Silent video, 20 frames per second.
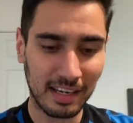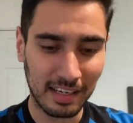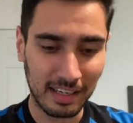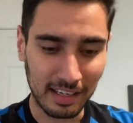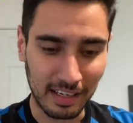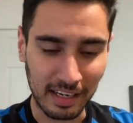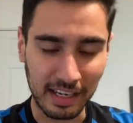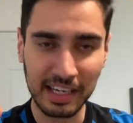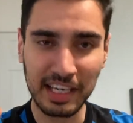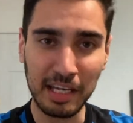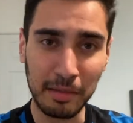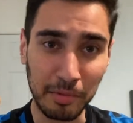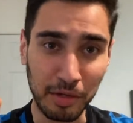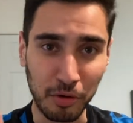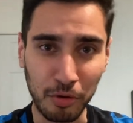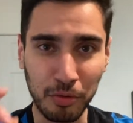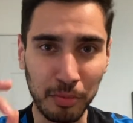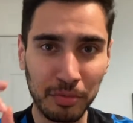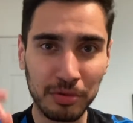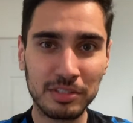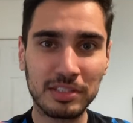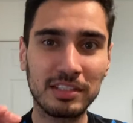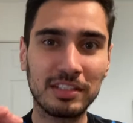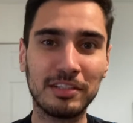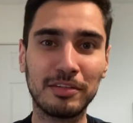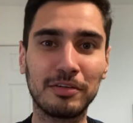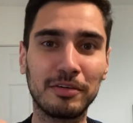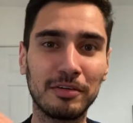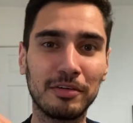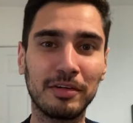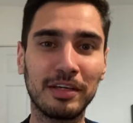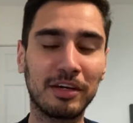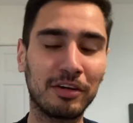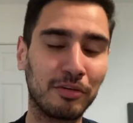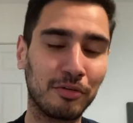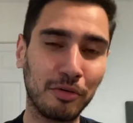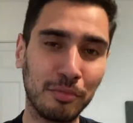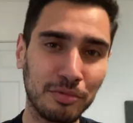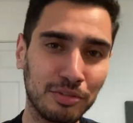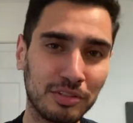Hakimi almost, you know, he
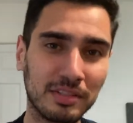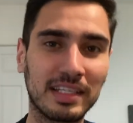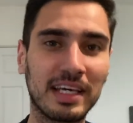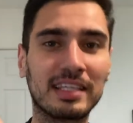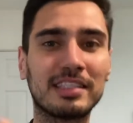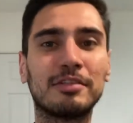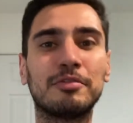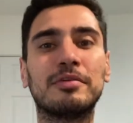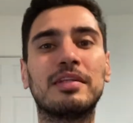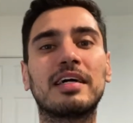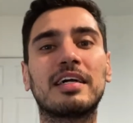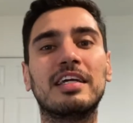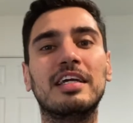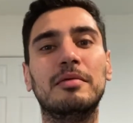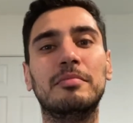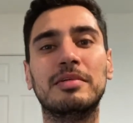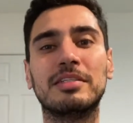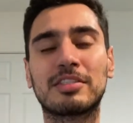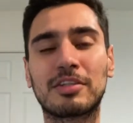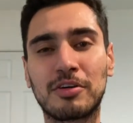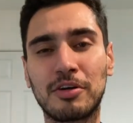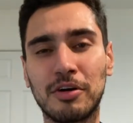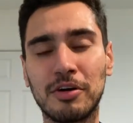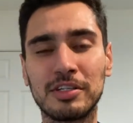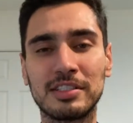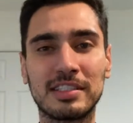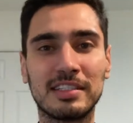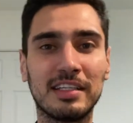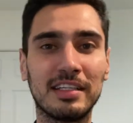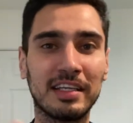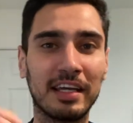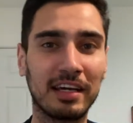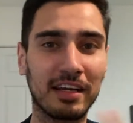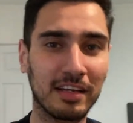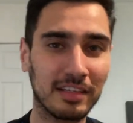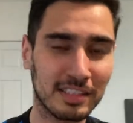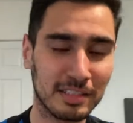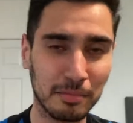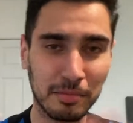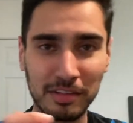almost connected with Hakimi's cross, and then he
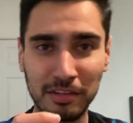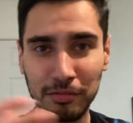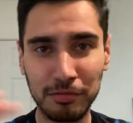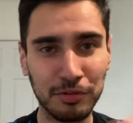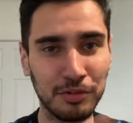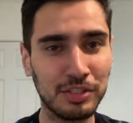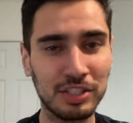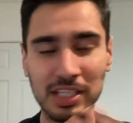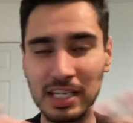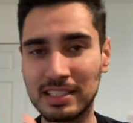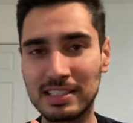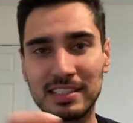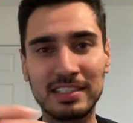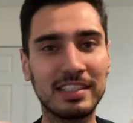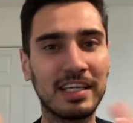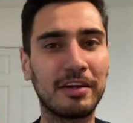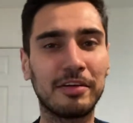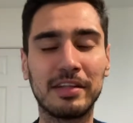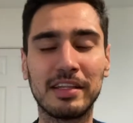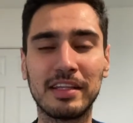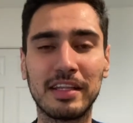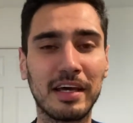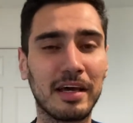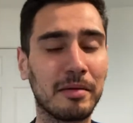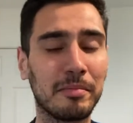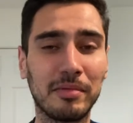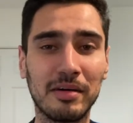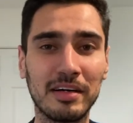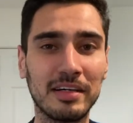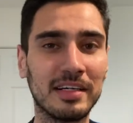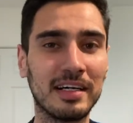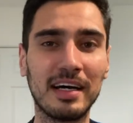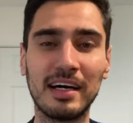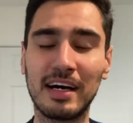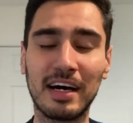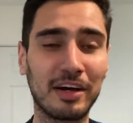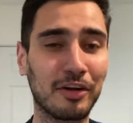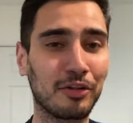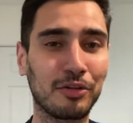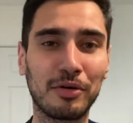had some other few chances here and there. But
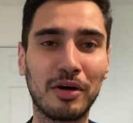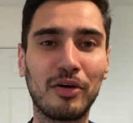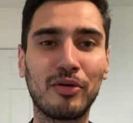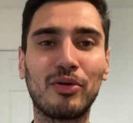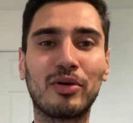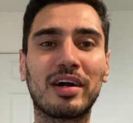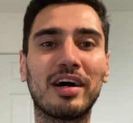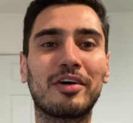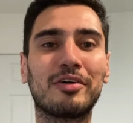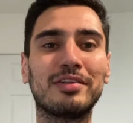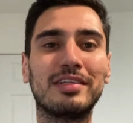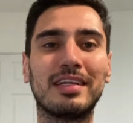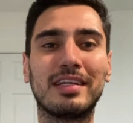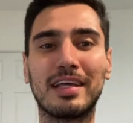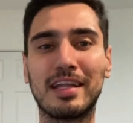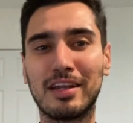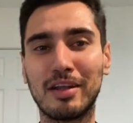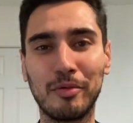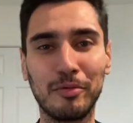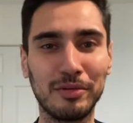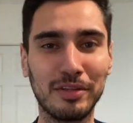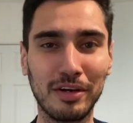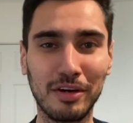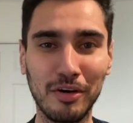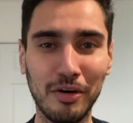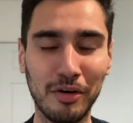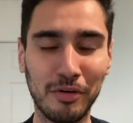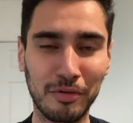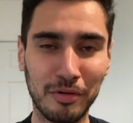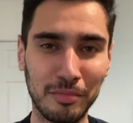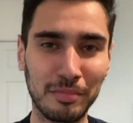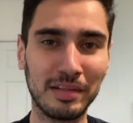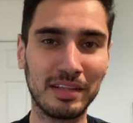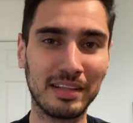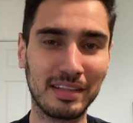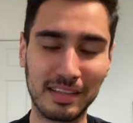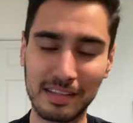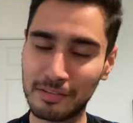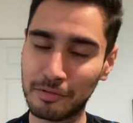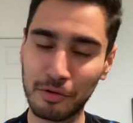I don't know how Lukaku didn't end up with a goal. It
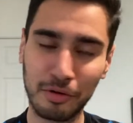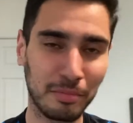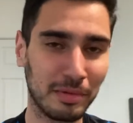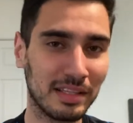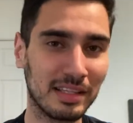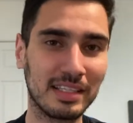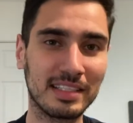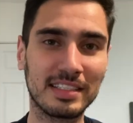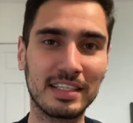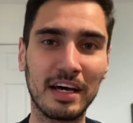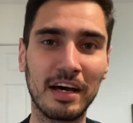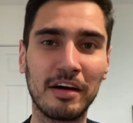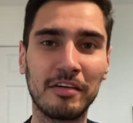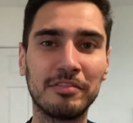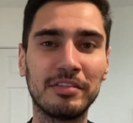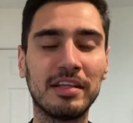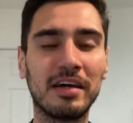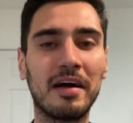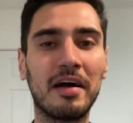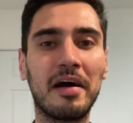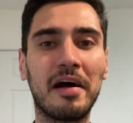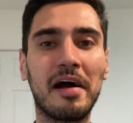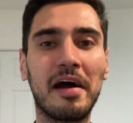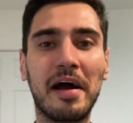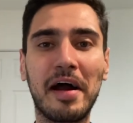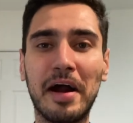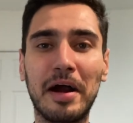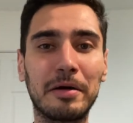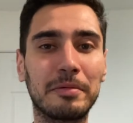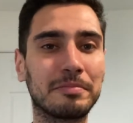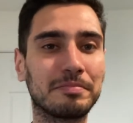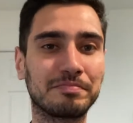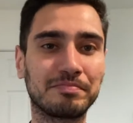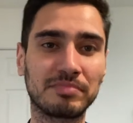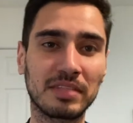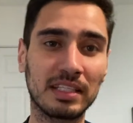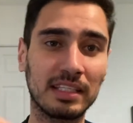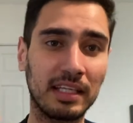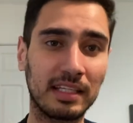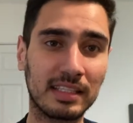would have been deserved.
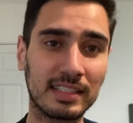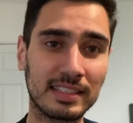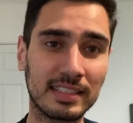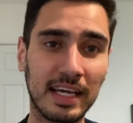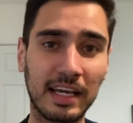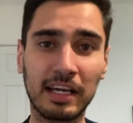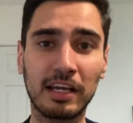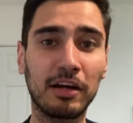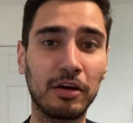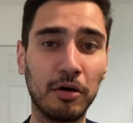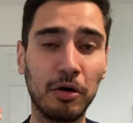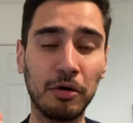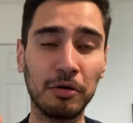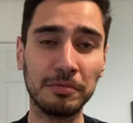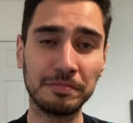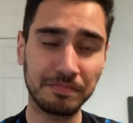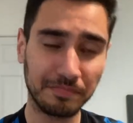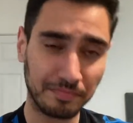And then the second goal,